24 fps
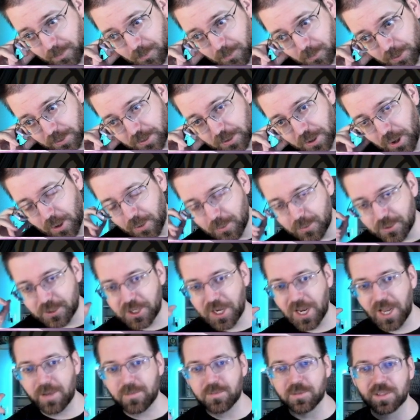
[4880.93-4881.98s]
with no
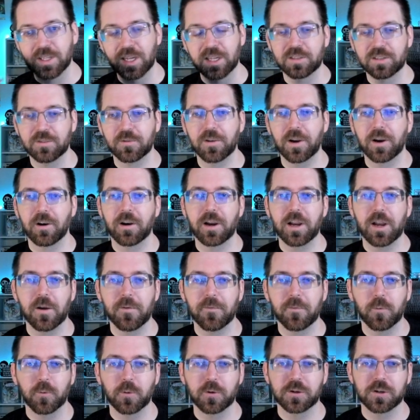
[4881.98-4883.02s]
gems. That's very
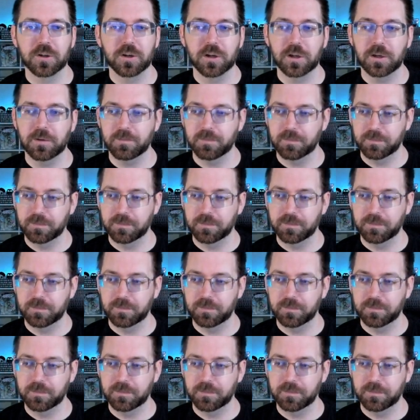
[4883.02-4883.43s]
unfortunate.